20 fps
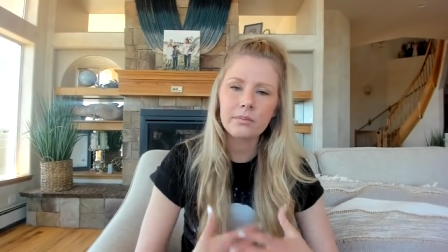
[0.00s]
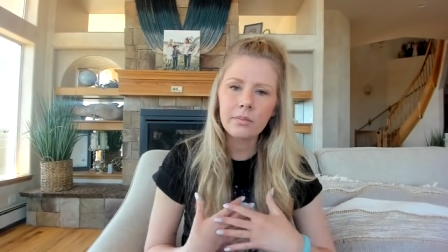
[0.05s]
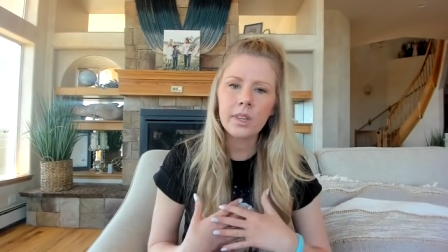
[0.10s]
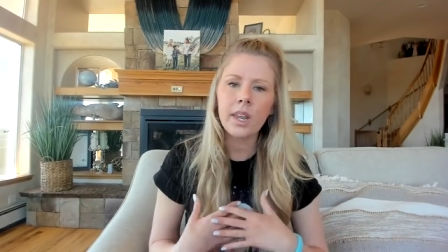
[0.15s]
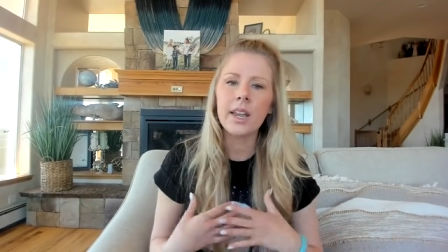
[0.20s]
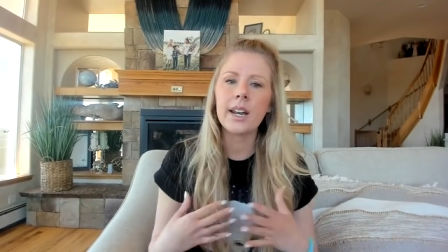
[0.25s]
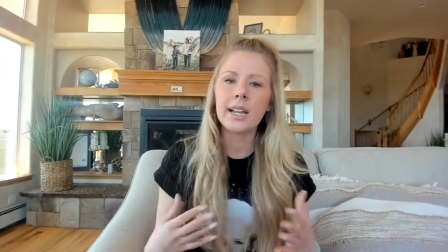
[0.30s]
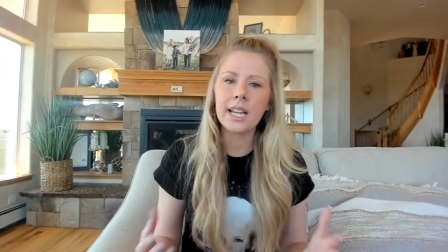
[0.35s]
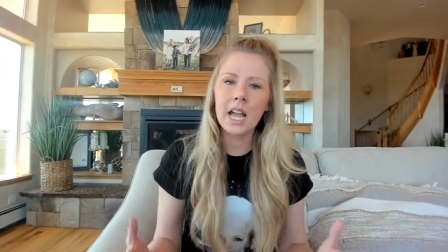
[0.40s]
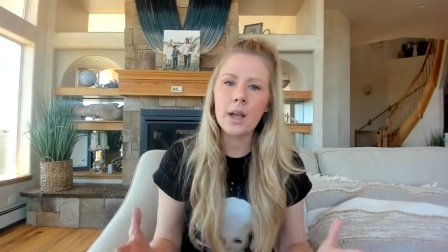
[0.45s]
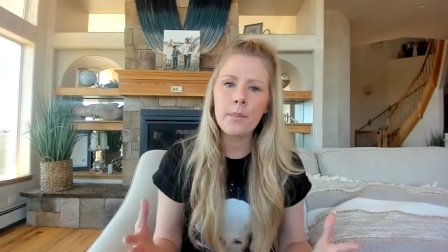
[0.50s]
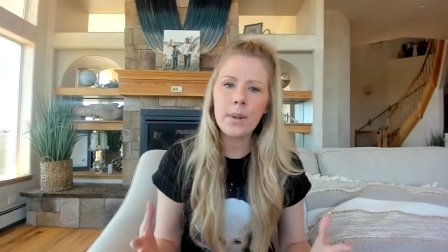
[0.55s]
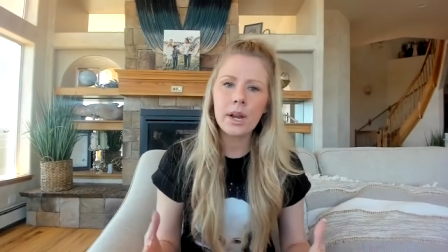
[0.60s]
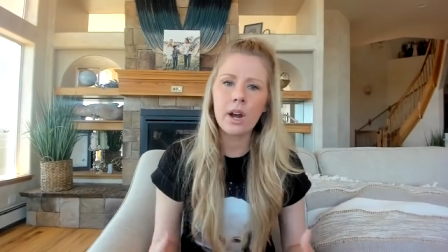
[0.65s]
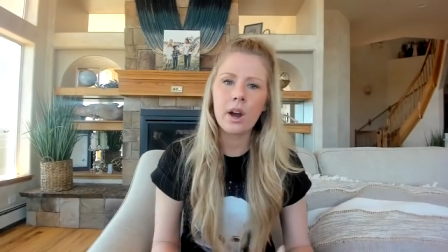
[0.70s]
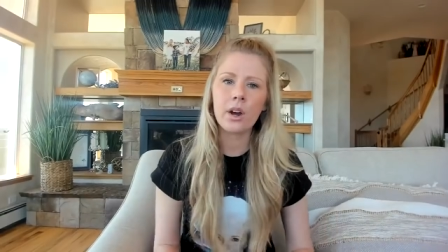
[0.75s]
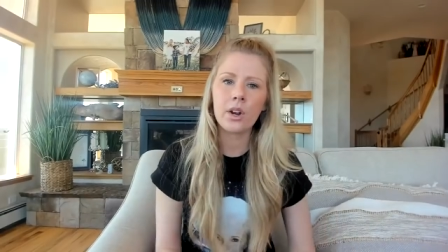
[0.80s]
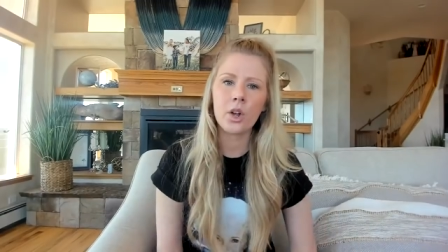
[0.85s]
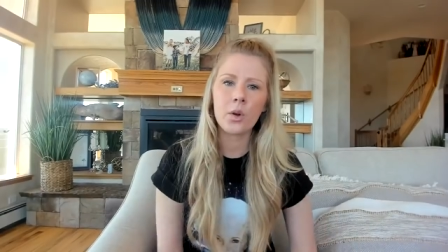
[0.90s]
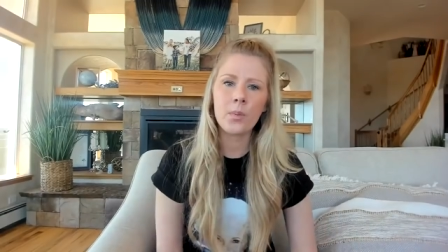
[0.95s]
And I kept my
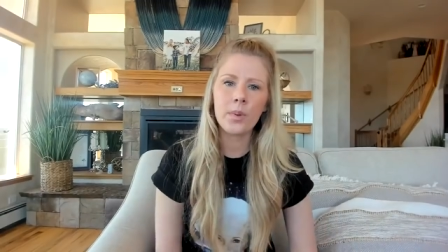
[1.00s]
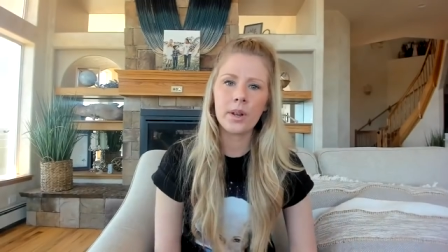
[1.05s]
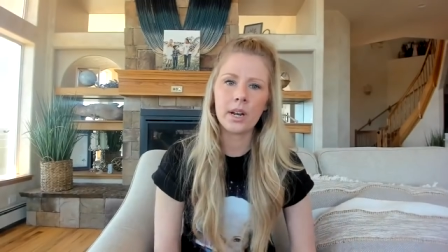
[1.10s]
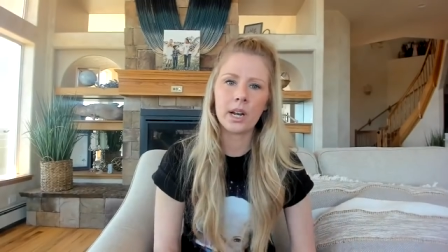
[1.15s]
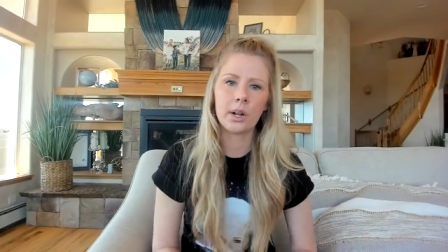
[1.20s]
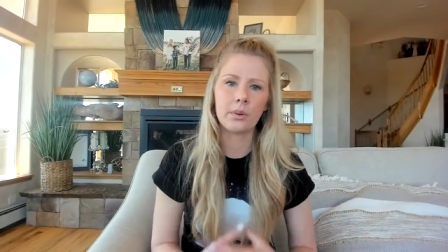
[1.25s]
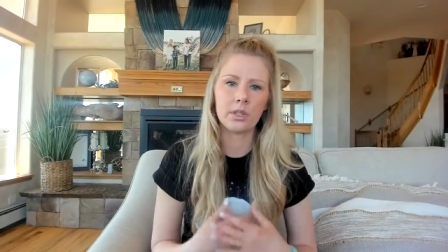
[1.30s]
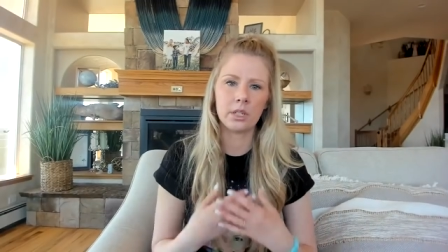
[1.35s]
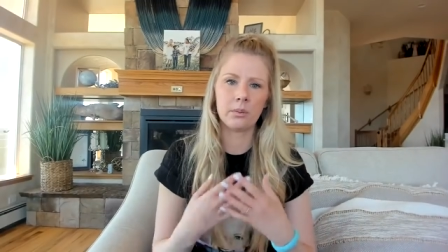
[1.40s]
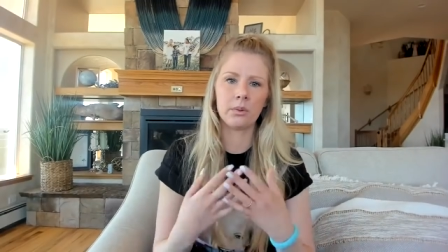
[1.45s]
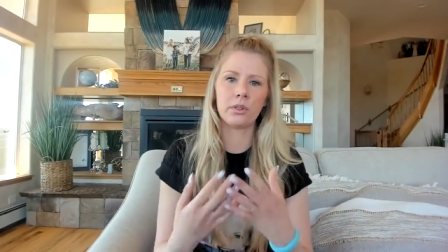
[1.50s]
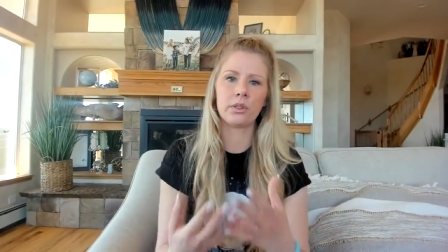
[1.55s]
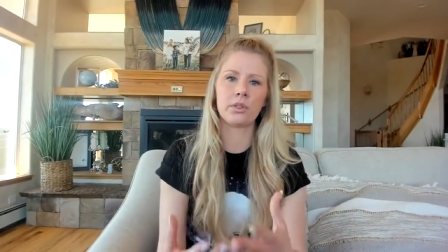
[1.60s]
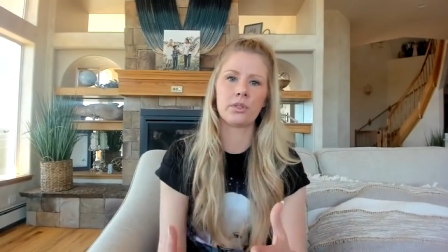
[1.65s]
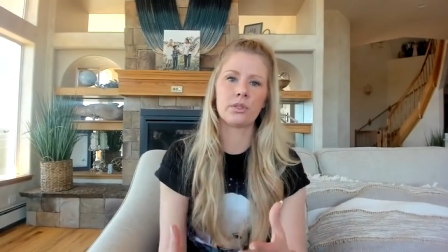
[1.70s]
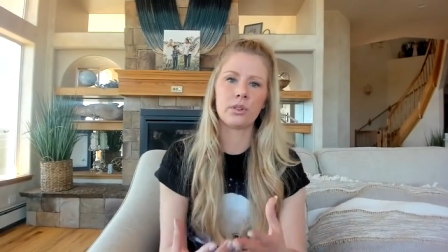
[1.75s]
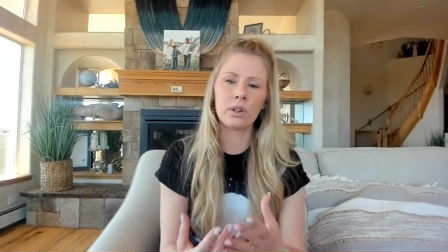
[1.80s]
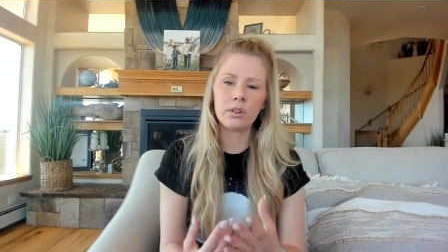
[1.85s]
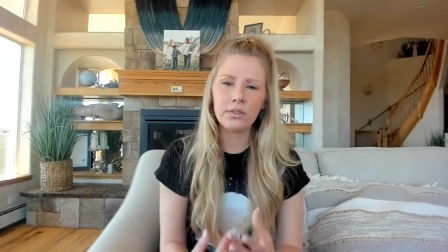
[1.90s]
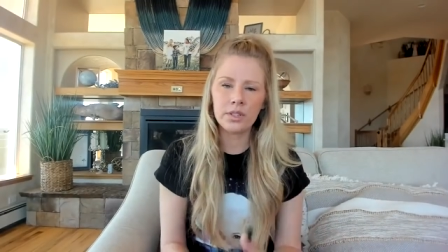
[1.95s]
heart open and I was able to
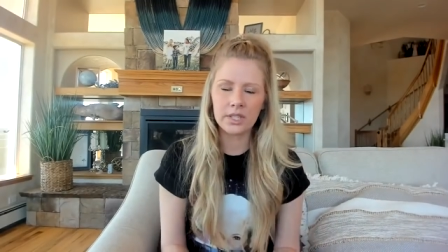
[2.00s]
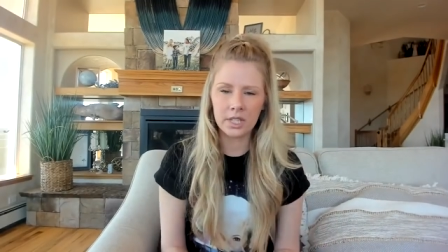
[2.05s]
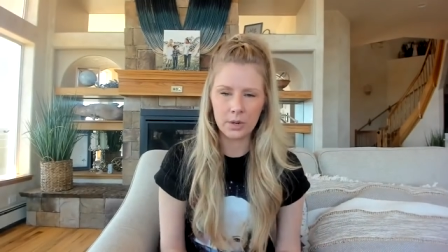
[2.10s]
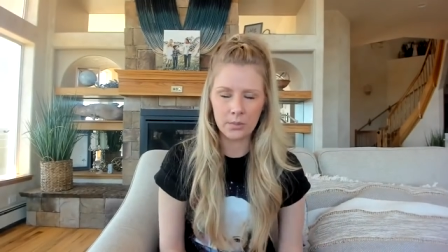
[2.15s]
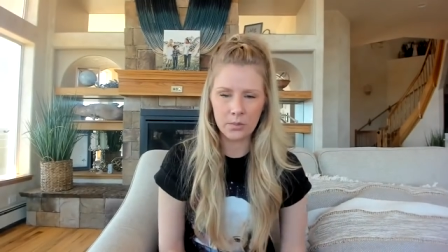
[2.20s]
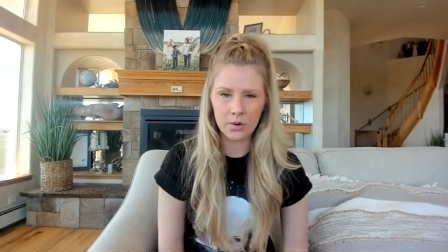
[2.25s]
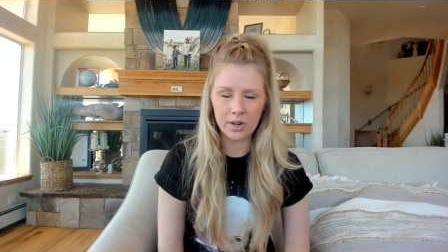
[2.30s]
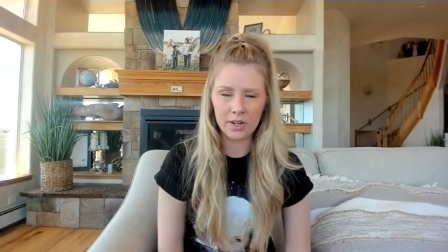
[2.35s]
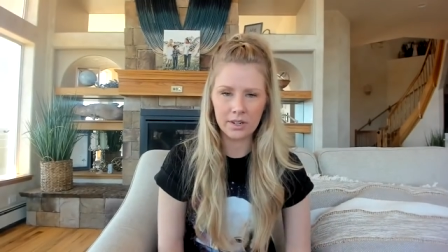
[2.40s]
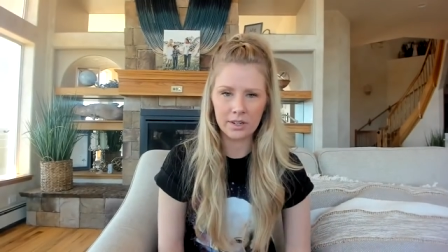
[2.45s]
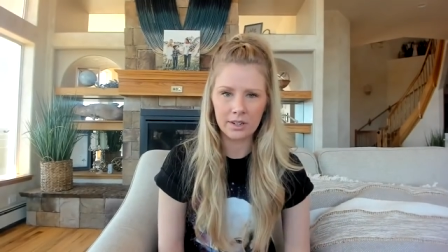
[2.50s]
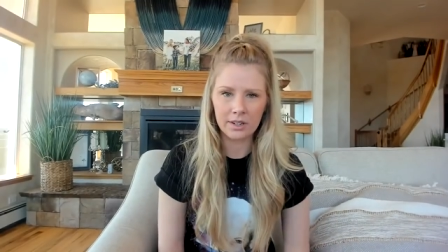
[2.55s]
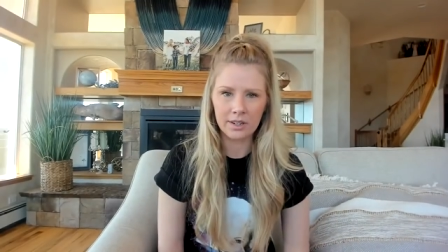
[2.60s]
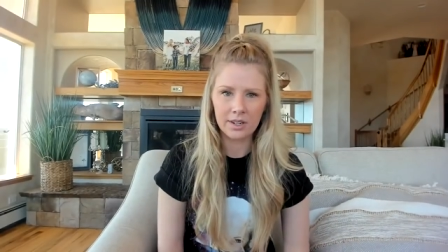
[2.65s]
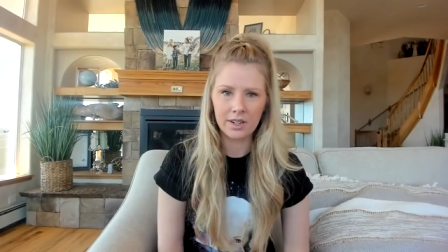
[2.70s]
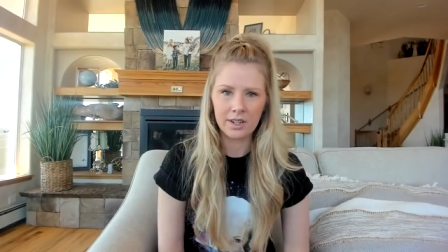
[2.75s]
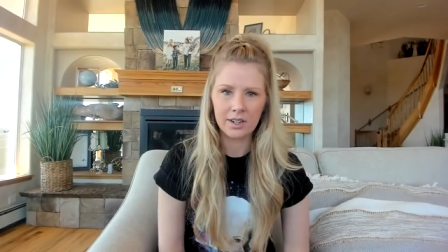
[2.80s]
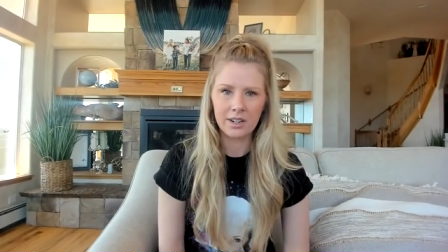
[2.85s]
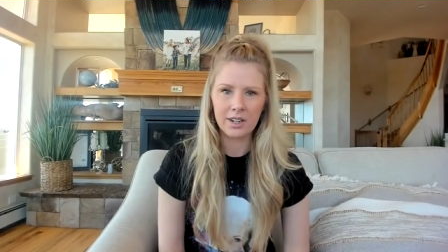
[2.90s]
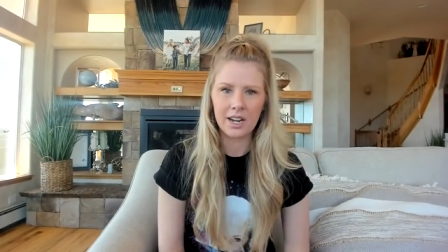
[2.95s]
serve someone
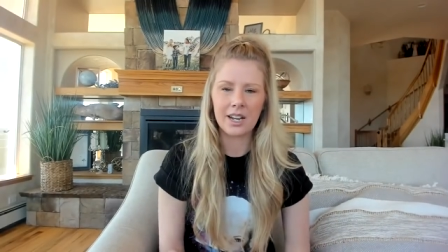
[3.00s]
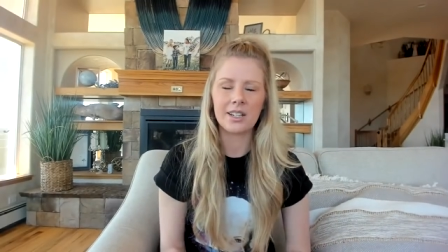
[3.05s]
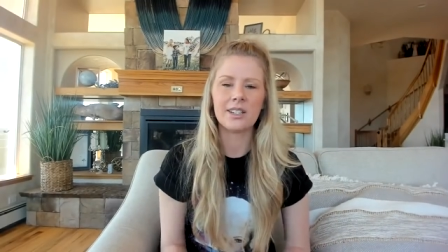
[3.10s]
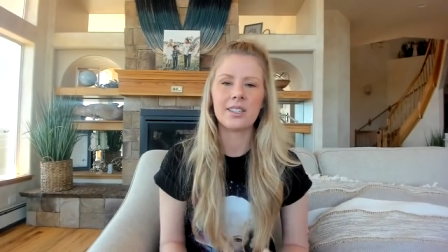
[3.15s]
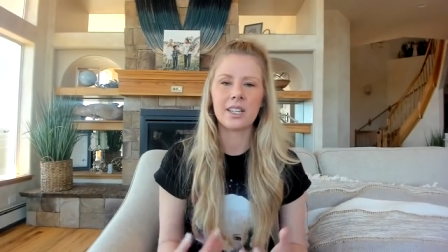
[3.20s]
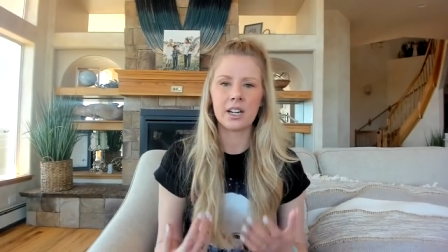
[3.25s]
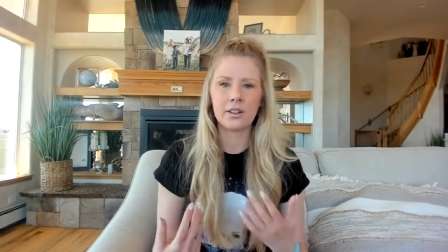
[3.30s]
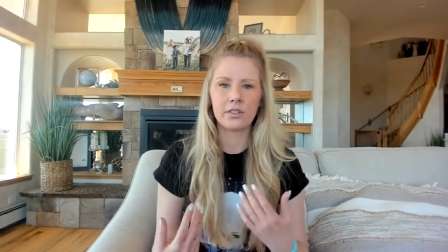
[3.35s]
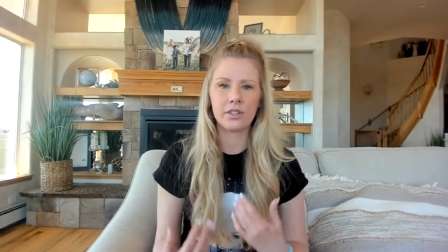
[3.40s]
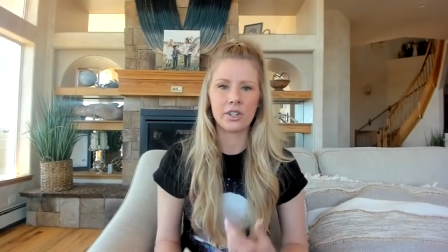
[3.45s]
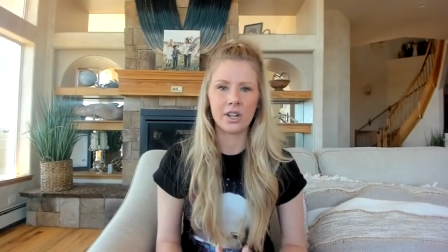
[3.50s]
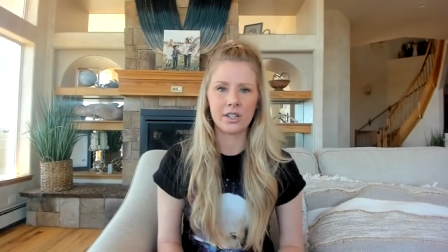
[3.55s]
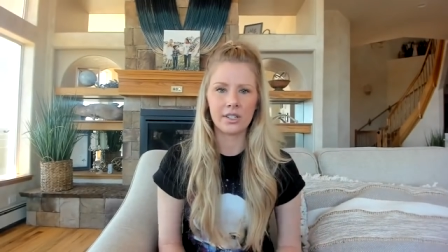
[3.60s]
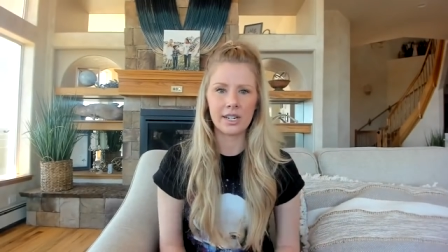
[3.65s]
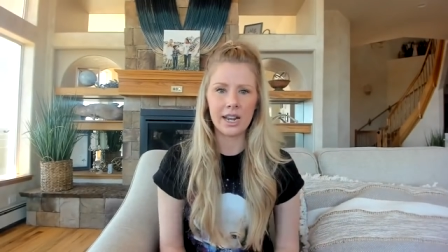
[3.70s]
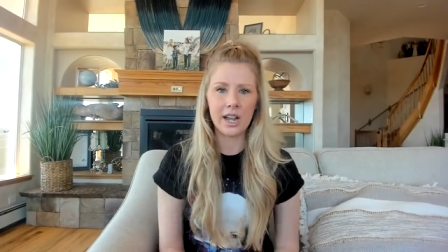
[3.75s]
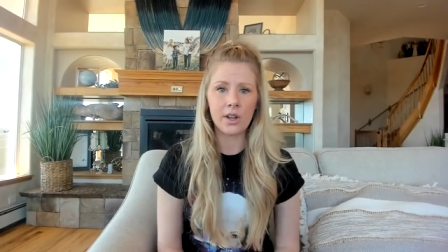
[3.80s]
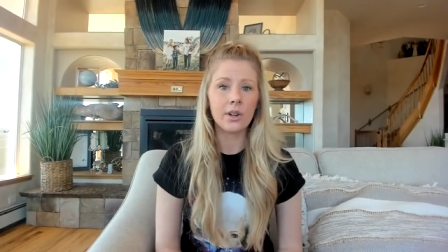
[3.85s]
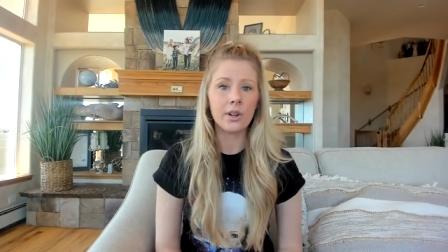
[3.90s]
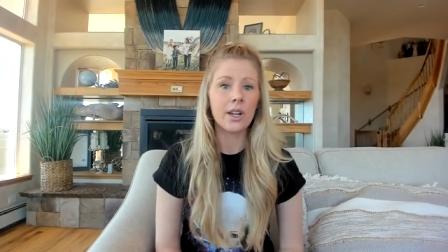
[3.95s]
instead of shut
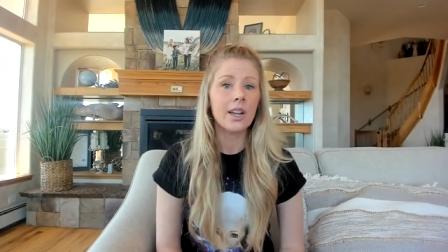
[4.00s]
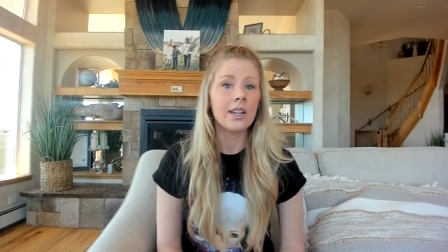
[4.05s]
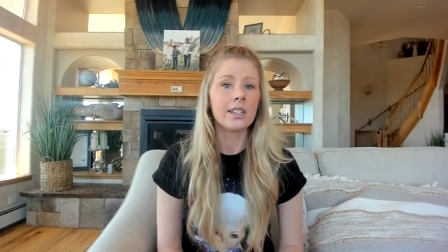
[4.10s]
down.